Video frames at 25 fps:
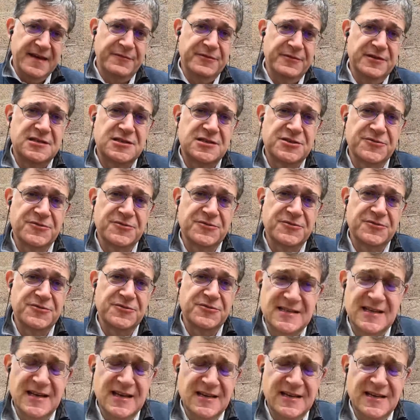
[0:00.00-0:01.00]
with
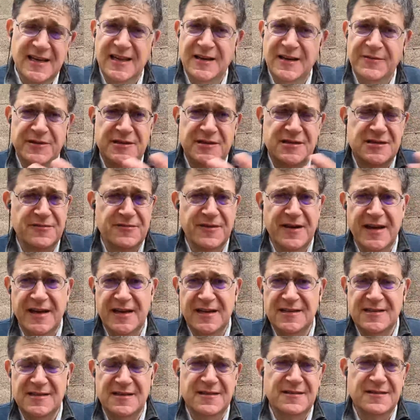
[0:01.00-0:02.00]
strings, dealing with
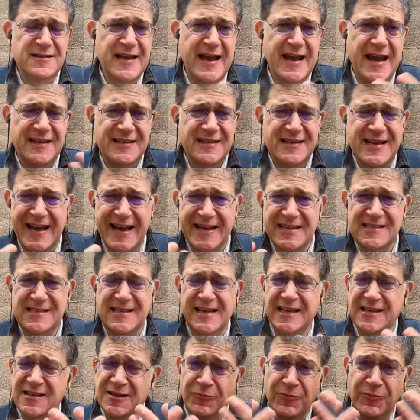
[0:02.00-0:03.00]
strings and text,
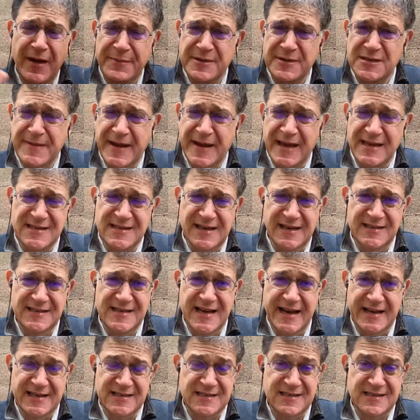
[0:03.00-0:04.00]
like the web is based on
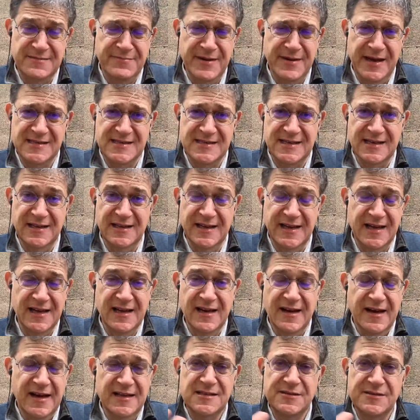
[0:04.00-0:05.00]
text, basically.
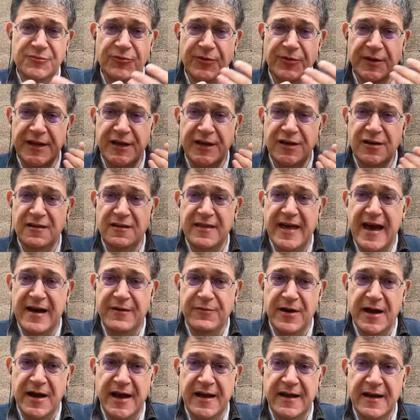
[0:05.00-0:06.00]
It's really good that
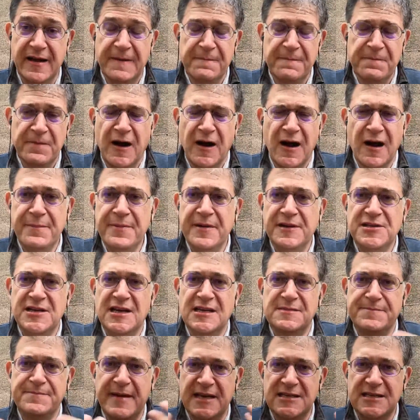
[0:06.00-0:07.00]
way. RPG
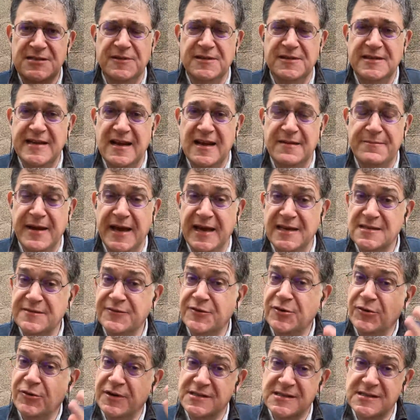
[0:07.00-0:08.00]
is best with database. Of
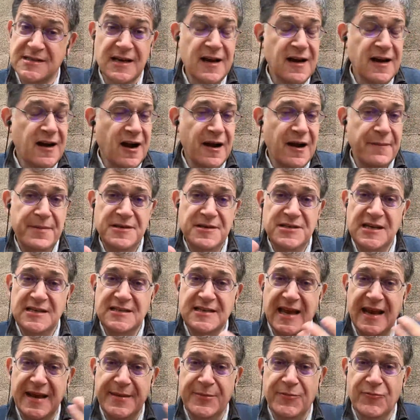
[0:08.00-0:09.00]
course, RPG is
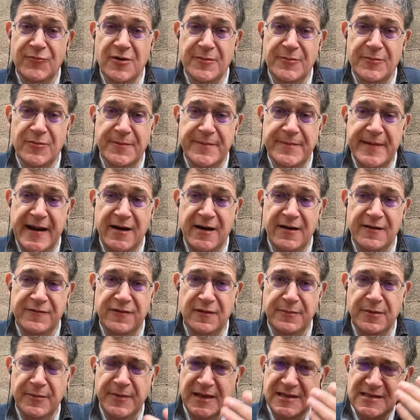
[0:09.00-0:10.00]
getting more and more powerful,
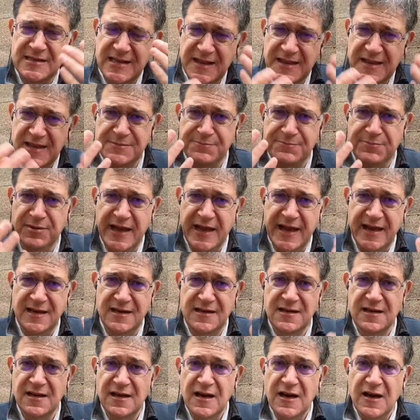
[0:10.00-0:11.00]
but we see this
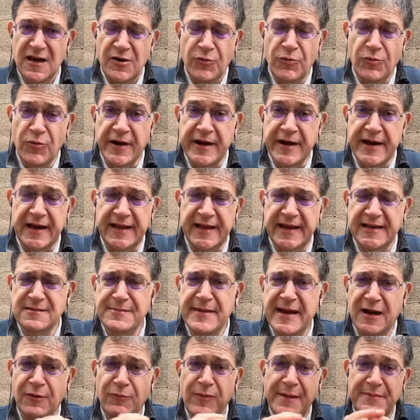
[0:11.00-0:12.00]
blend working. Like to
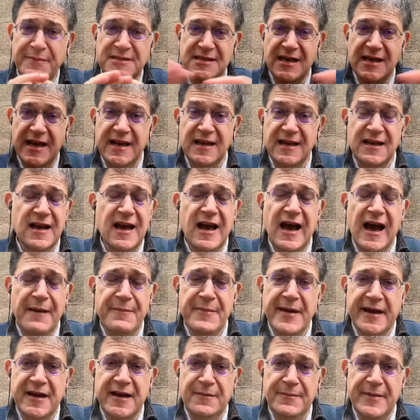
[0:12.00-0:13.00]
make a website, I'm
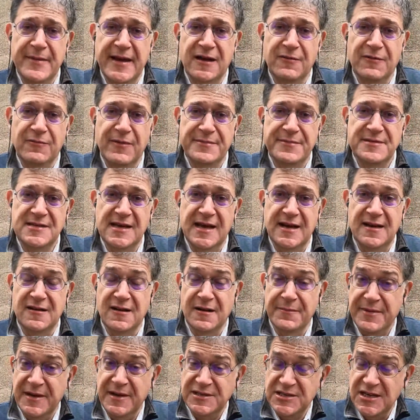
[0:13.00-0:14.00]
not going to make a website in
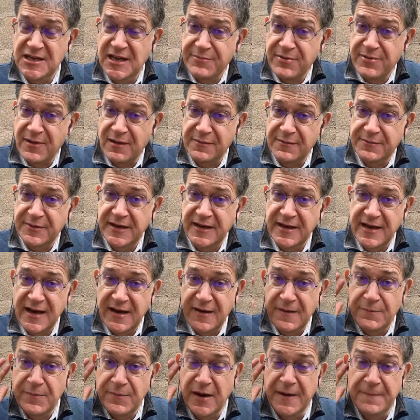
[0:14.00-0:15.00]
RPG probably
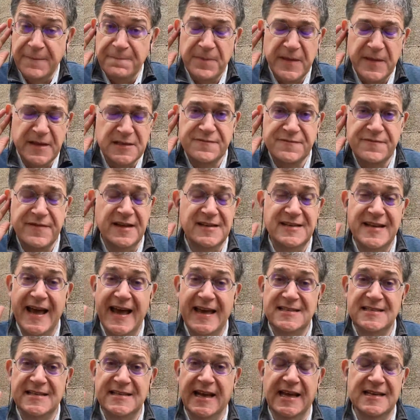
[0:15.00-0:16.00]
now, but it's
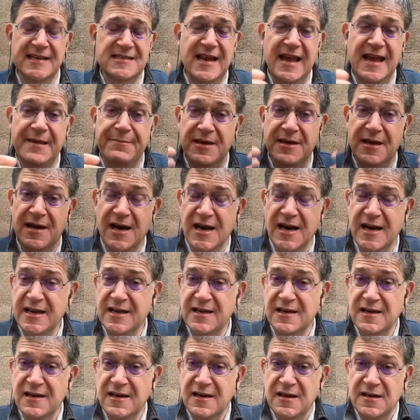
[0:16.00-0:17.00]
fantastic as an API
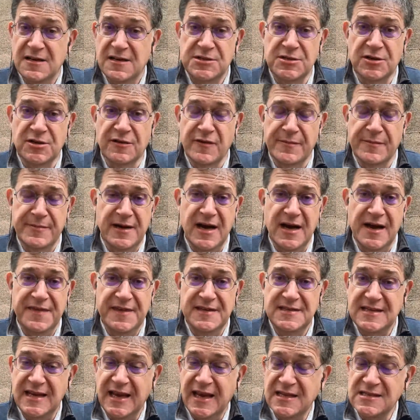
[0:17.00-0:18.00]
server behind the
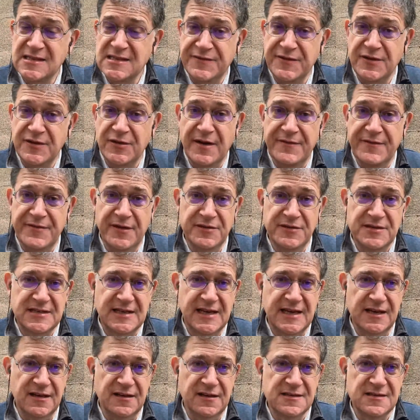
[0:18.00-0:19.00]
scenes if you have those
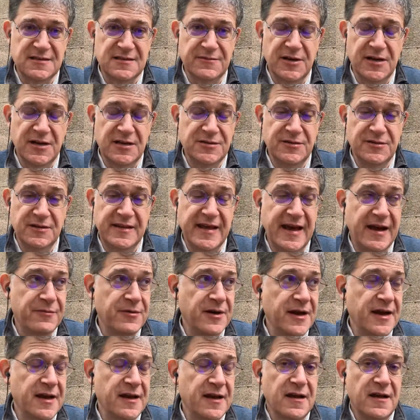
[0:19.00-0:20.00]
skills and want to do it that
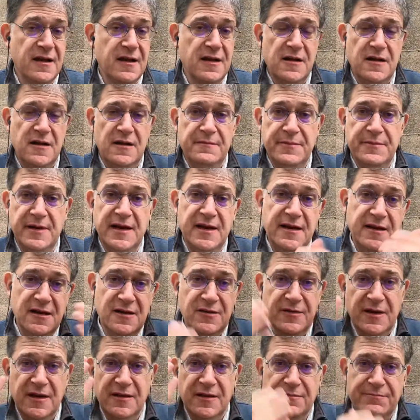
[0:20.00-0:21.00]
way. But,
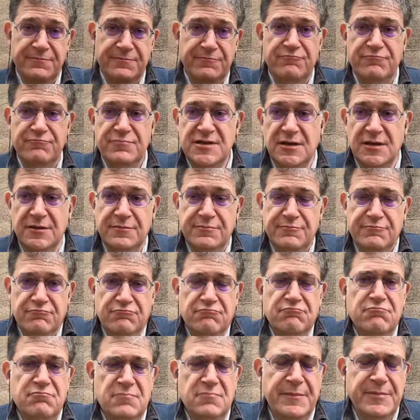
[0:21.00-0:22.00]
so
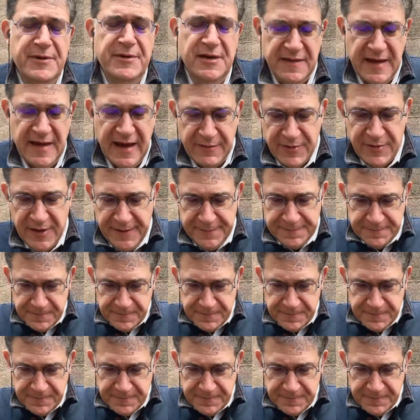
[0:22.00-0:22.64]
I'll put it that way.